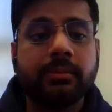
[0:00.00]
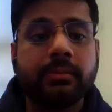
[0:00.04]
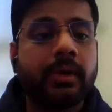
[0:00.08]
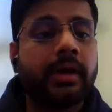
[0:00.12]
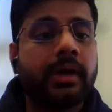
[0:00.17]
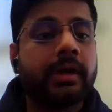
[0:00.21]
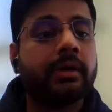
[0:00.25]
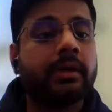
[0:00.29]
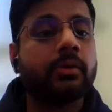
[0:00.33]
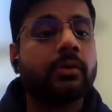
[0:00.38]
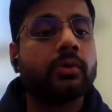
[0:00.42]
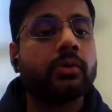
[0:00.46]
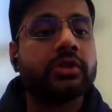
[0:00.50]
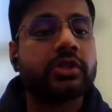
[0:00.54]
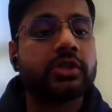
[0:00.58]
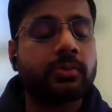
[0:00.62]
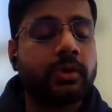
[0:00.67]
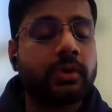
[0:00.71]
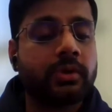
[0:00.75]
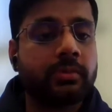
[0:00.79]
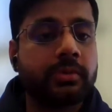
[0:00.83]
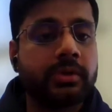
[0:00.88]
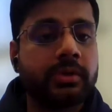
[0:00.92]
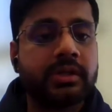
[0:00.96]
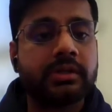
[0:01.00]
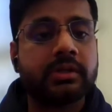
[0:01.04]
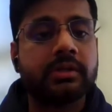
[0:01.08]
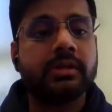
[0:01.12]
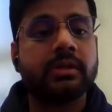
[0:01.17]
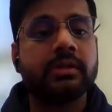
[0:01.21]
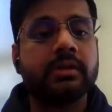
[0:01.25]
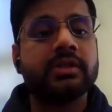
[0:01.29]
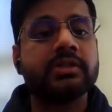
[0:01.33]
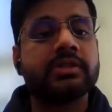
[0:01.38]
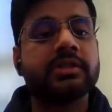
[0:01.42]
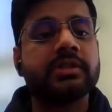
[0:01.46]
I know this
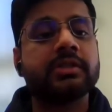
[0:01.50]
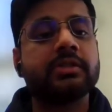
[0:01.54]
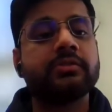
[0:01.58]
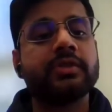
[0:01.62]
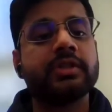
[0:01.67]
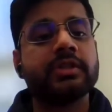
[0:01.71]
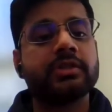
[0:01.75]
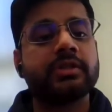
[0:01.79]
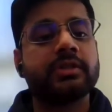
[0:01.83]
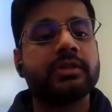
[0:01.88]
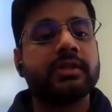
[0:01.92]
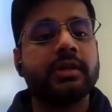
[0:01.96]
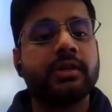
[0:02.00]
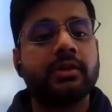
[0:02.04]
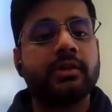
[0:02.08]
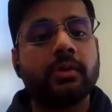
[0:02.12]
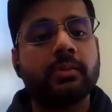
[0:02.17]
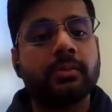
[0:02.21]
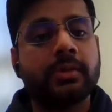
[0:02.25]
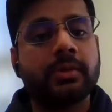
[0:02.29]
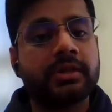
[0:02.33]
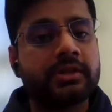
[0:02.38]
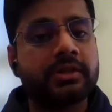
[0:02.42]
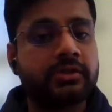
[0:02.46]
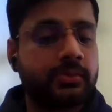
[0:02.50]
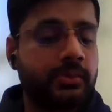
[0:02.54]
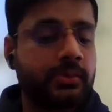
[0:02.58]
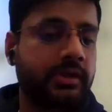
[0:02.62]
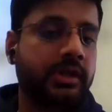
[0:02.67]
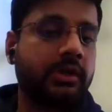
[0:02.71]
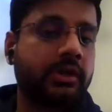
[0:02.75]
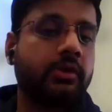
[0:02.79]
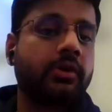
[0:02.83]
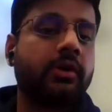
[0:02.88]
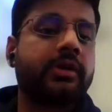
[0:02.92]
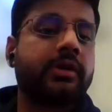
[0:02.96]
is a feature that UiPath is
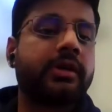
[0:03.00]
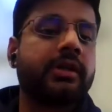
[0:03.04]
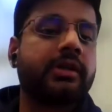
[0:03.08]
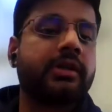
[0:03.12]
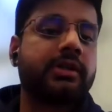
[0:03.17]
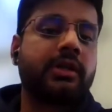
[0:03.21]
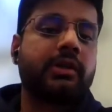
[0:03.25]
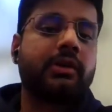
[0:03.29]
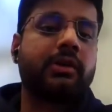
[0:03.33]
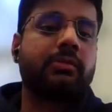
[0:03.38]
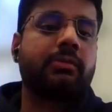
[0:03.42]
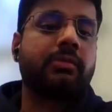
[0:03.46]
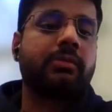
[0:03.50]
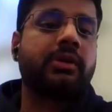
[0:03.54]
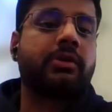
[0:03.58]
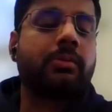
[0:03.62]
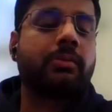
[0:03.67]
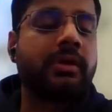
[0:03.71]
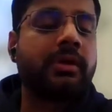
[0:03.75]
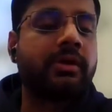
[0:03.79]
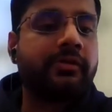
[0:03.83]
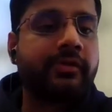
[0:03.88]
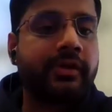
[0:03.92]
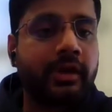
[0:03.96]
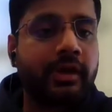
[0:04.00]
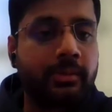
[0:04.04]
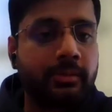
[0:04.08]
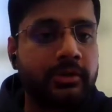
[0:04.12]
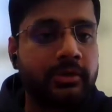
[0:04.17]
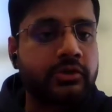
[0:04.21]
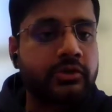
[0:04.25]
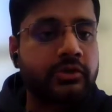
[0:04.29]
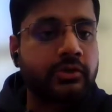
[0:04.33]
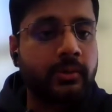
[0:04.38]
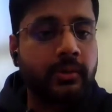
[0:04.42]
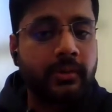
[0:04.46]
working on, and it will be available
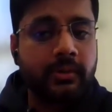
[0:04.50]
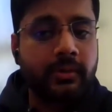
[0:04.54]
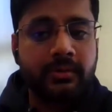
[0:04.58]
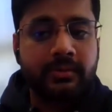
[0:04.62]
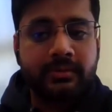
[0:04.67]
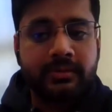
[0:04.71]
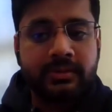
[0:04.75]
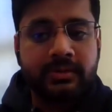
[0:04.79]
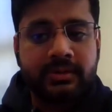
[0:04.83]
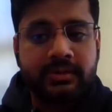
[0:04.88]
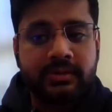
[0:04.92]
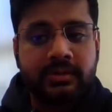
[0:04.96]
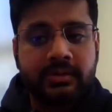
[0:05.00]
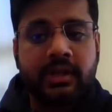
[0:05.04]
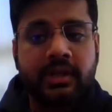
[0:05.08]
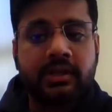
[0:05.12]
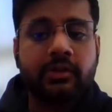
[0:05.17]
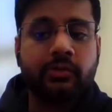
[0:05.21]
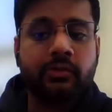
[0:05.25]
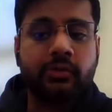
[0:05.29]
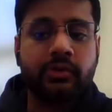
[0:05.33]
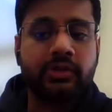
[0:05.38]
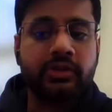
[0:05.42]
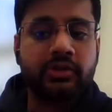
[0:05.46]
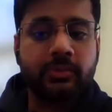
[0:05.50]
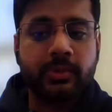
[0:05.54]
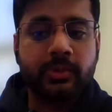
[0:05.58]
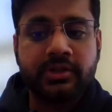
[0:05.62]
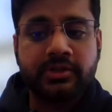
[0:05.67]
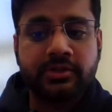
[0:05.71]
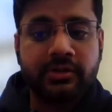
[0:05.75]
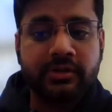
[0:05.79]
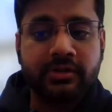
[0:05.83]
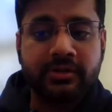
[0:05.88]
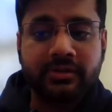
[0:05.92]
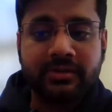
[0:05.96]
soon. Thank you for this
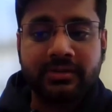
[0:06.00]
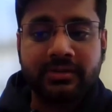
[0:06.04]
question.